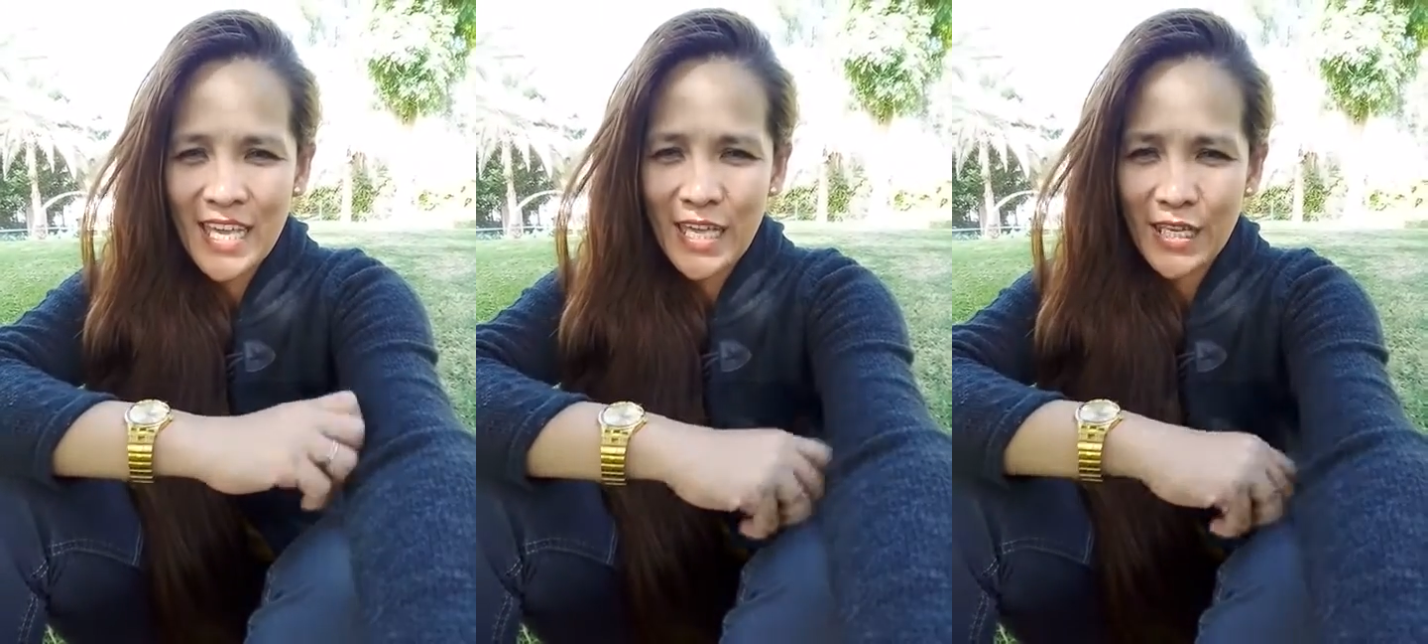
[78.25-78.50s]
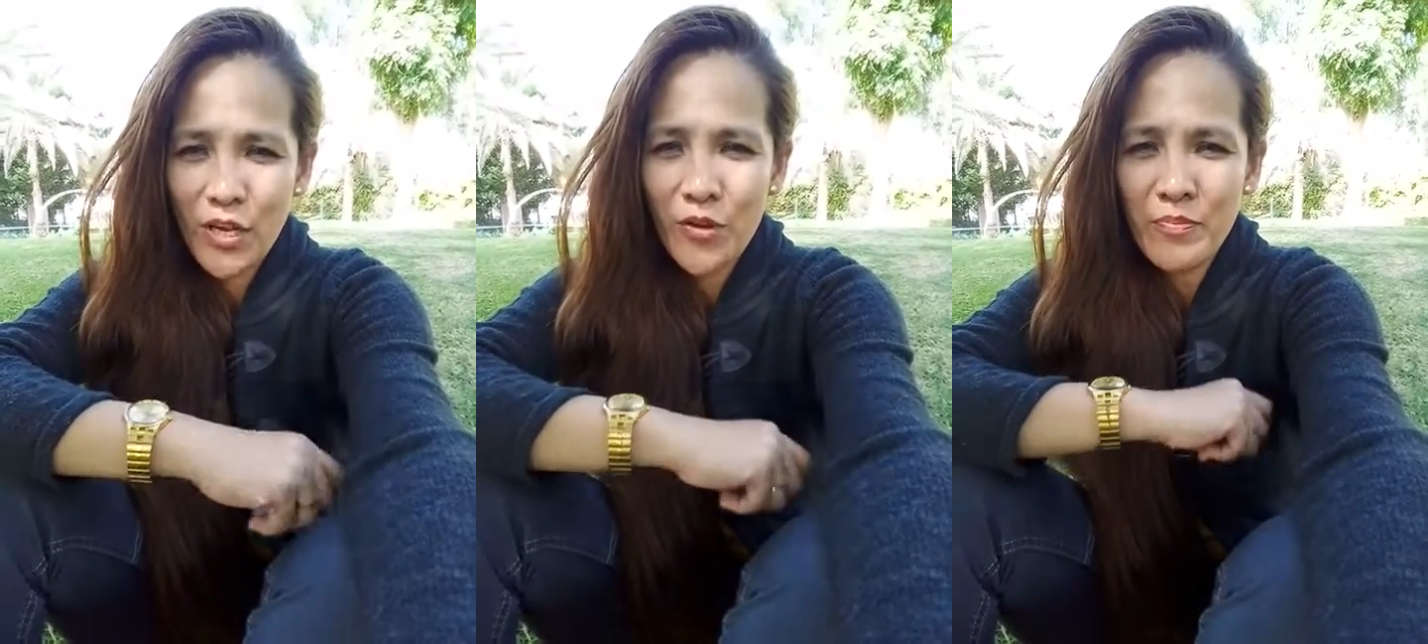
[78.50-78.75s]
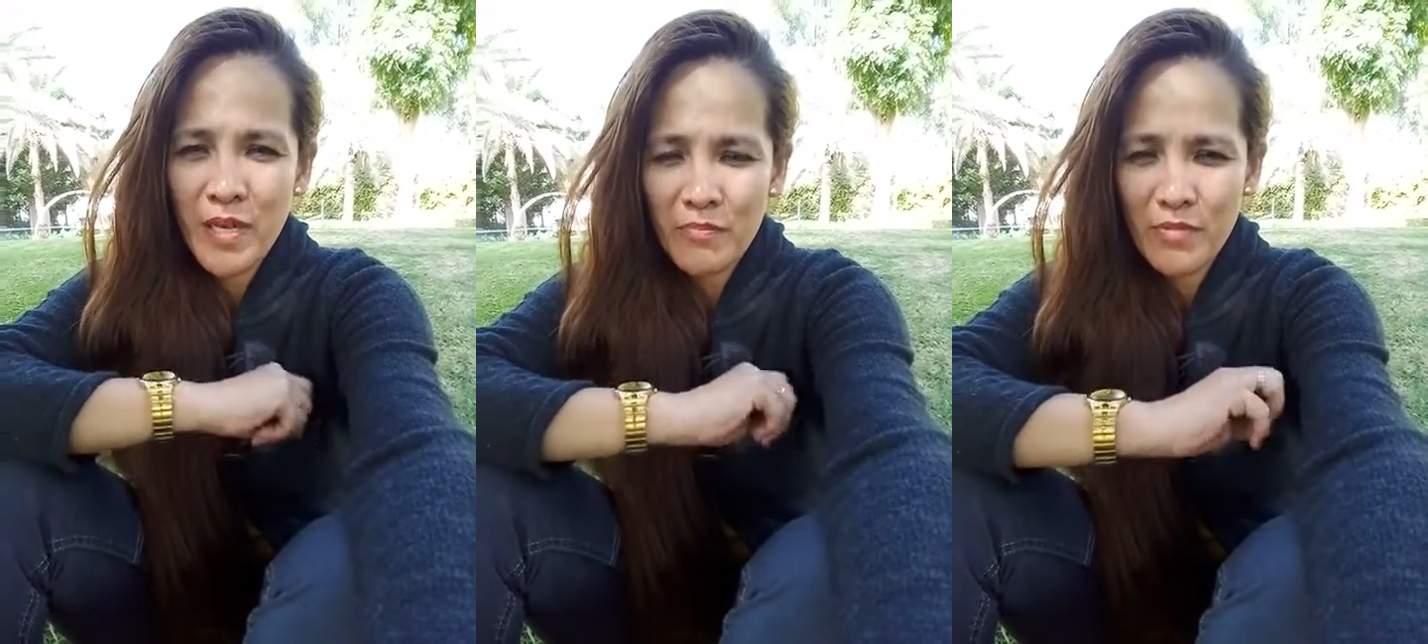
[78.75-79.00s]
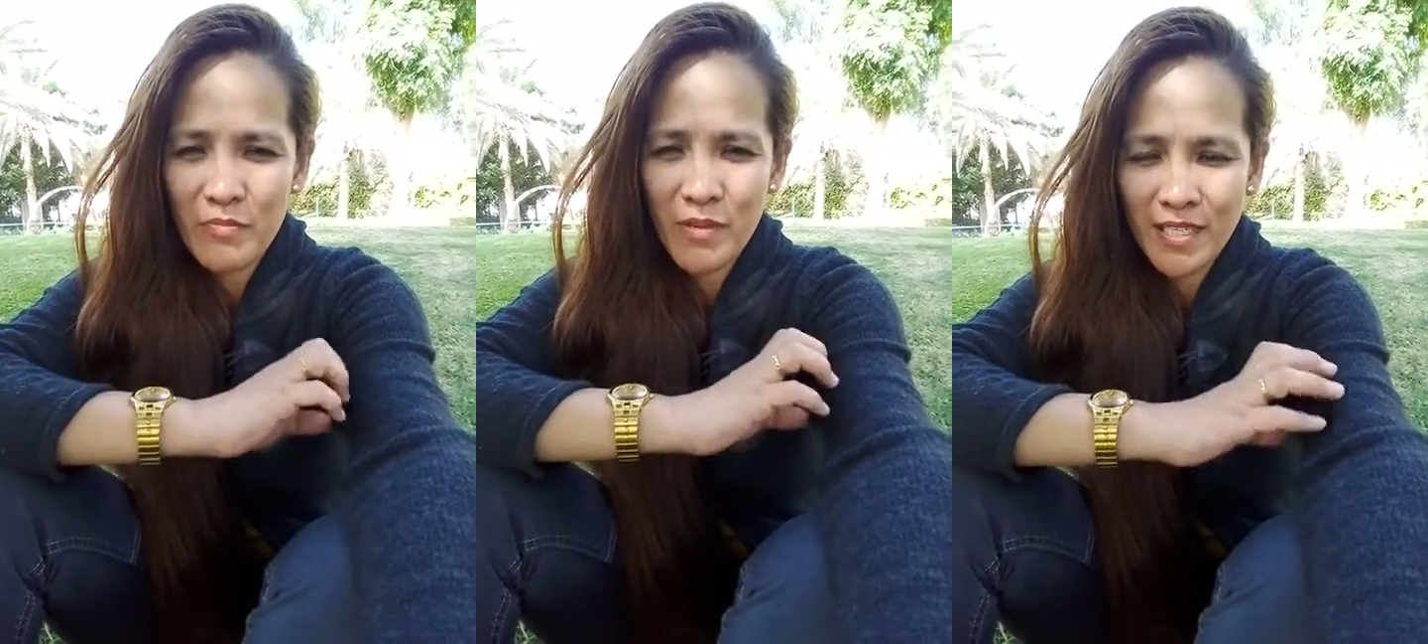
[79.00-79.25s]
and hope
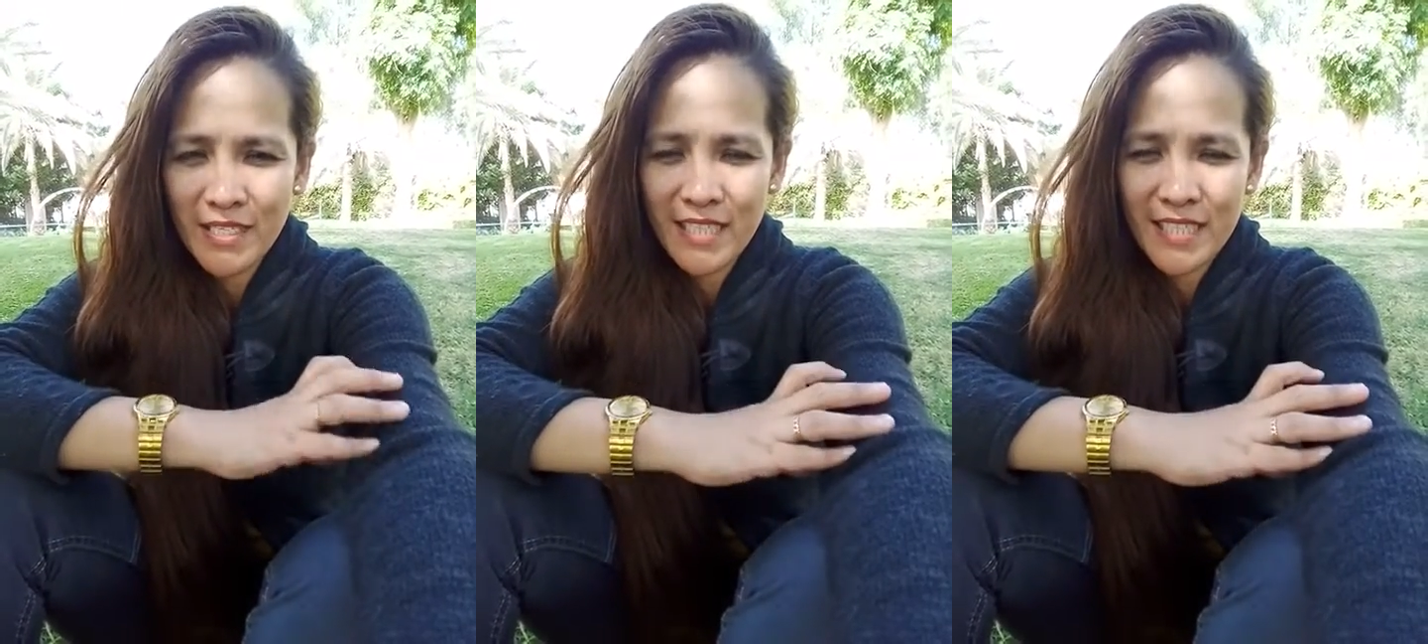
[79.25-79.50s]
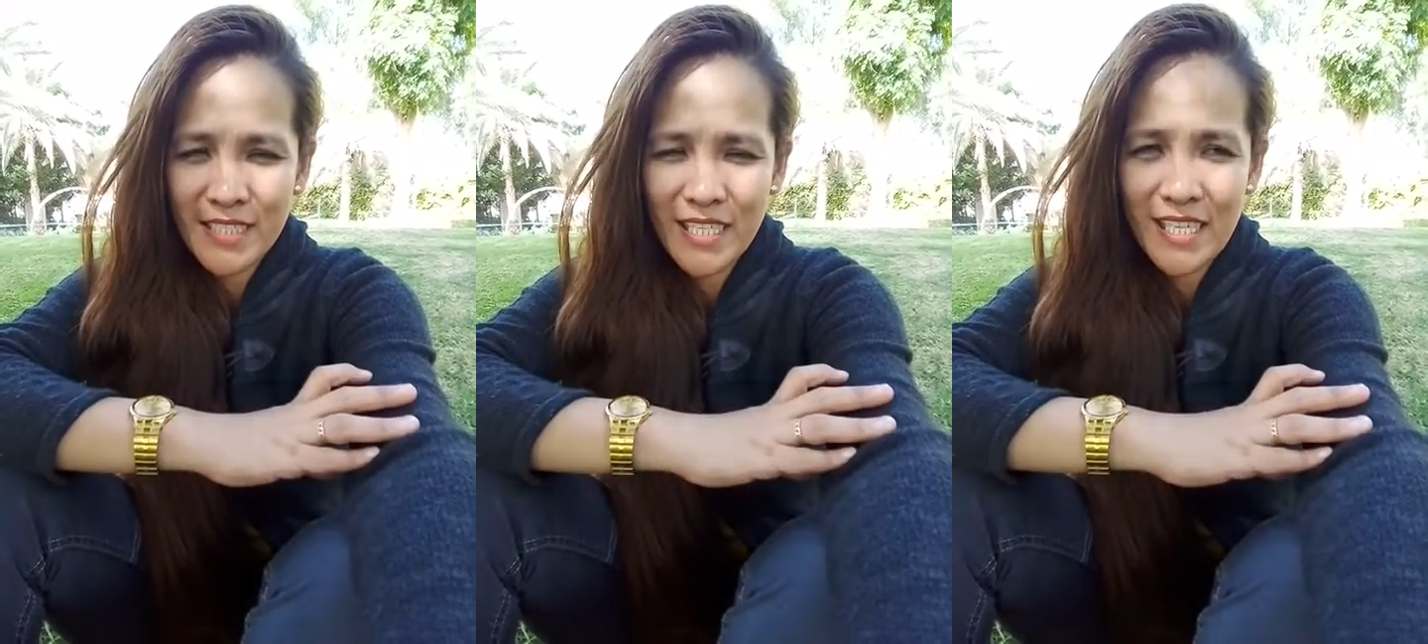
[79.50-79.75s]
everybody